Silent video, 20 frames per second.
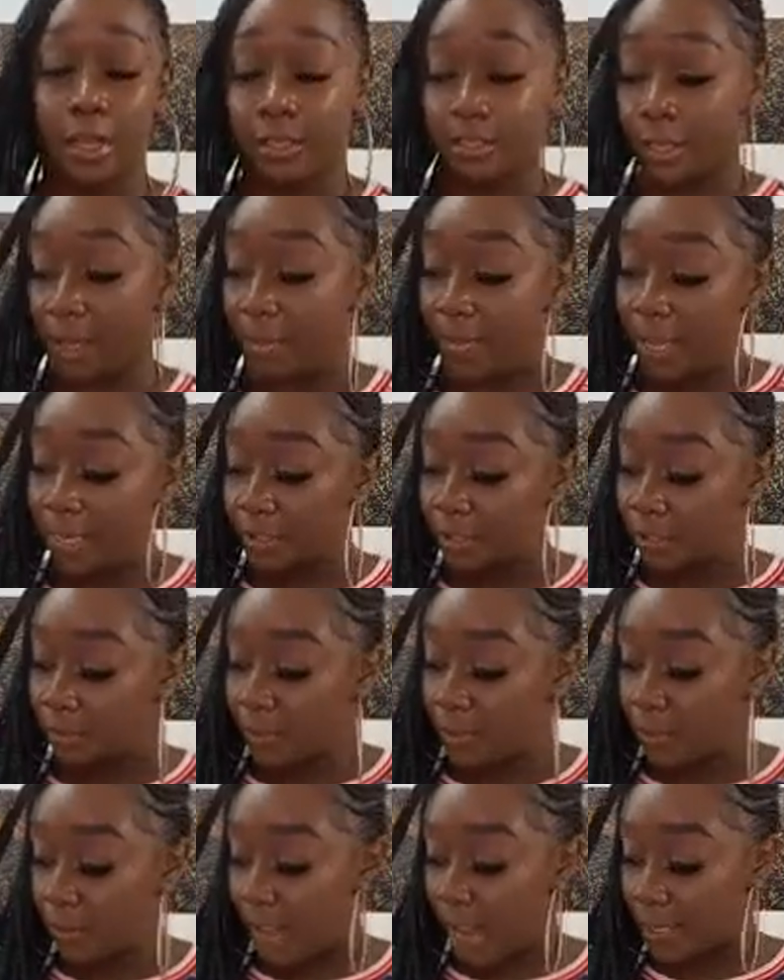So make sure
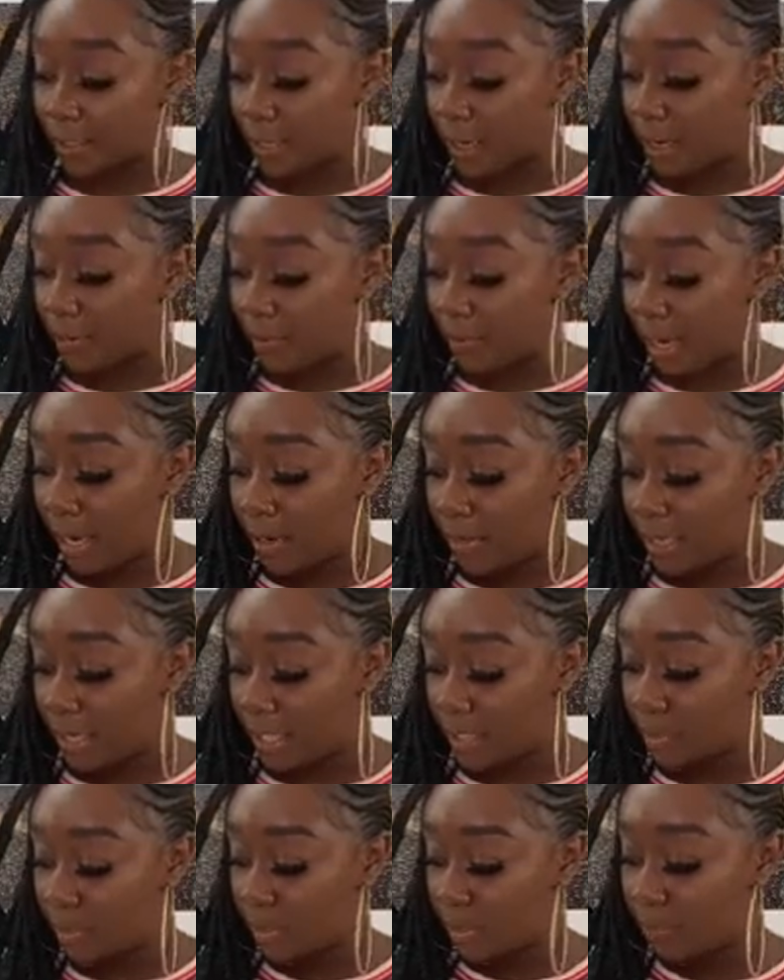when you guys are comparing
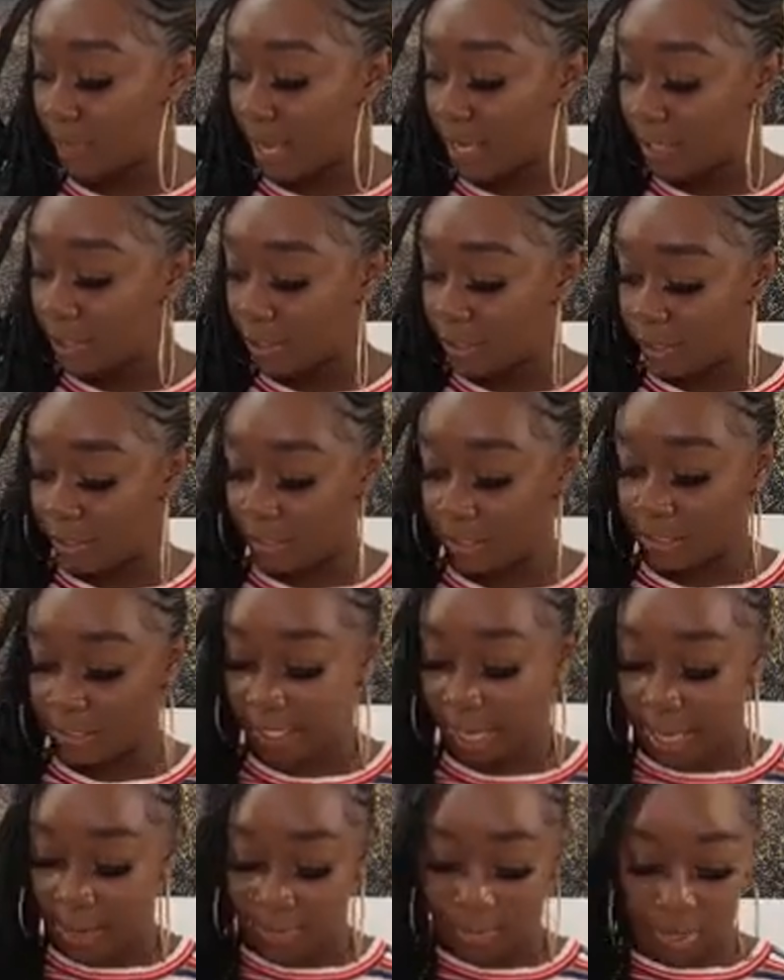decimals, make sure it's the
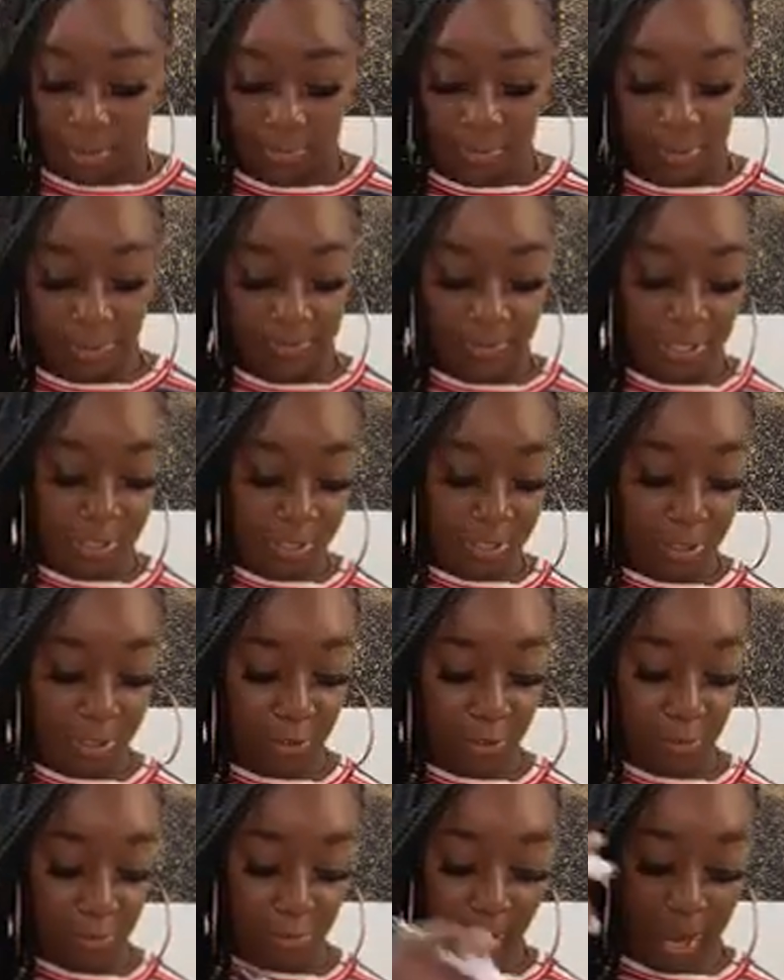same number of digits
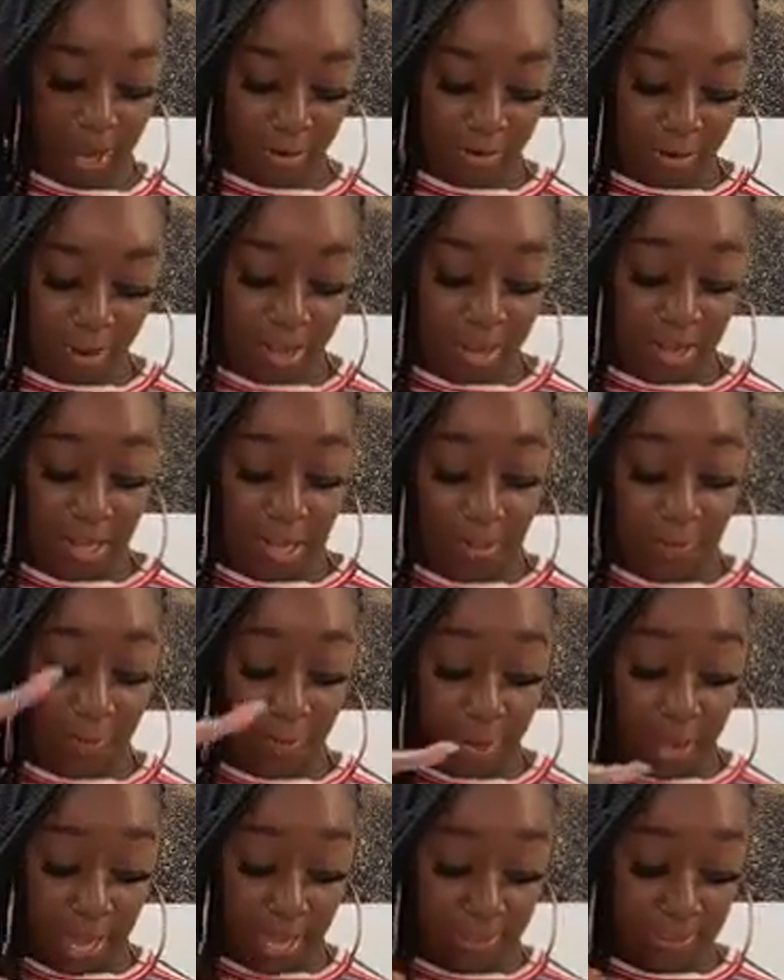throughout. If you
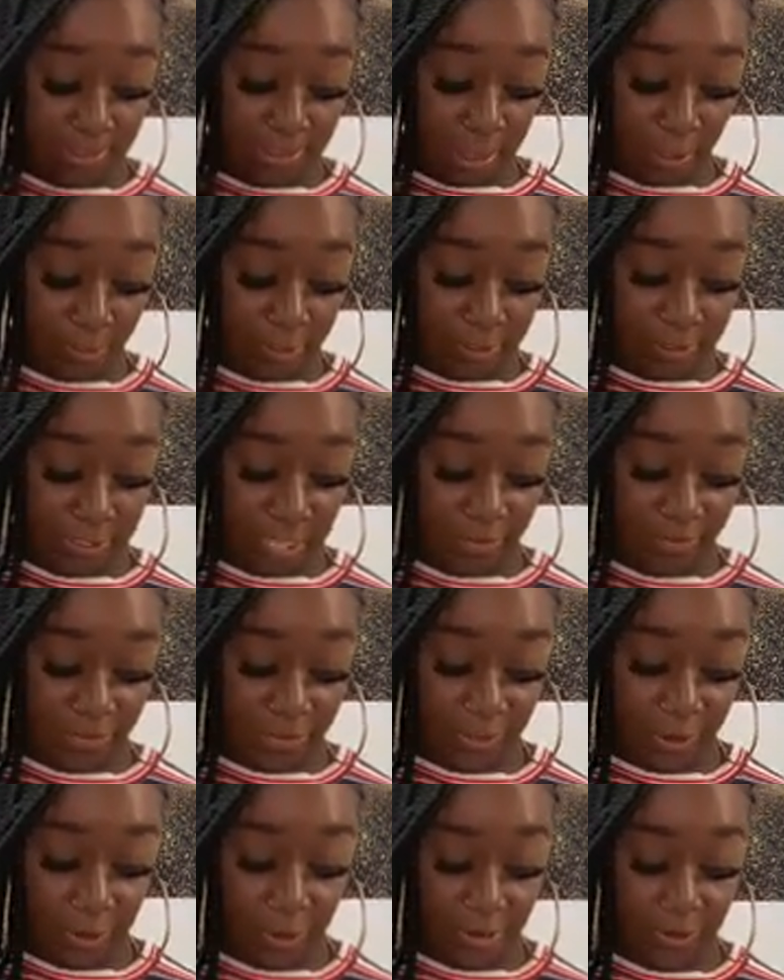guys notice,
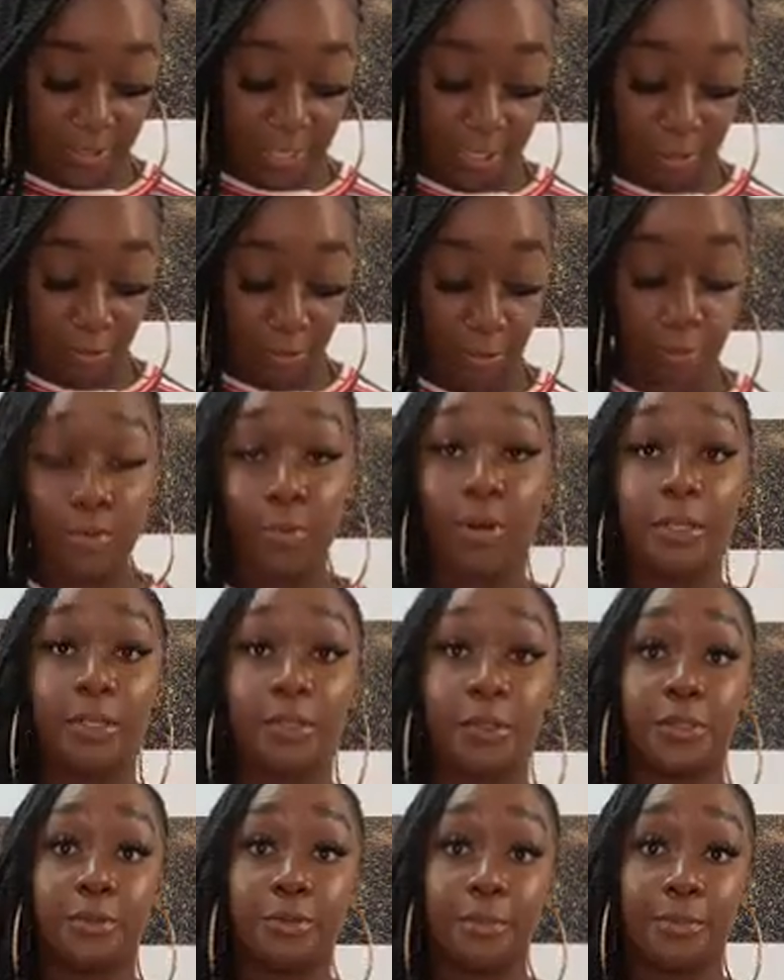7/3, that's
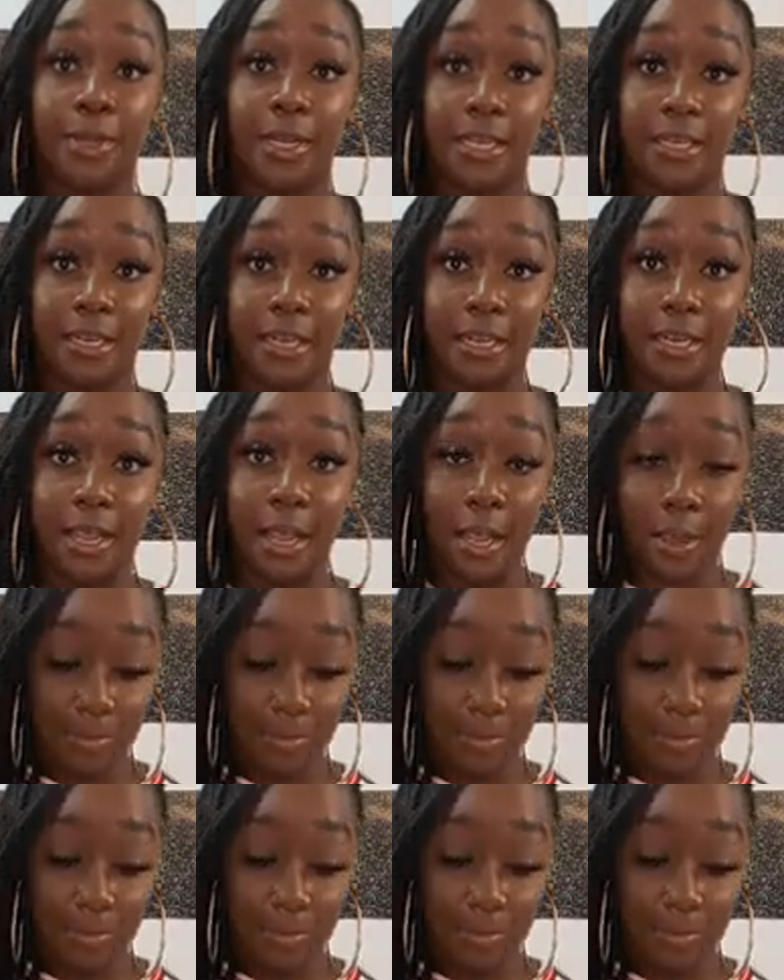2.3 repeating.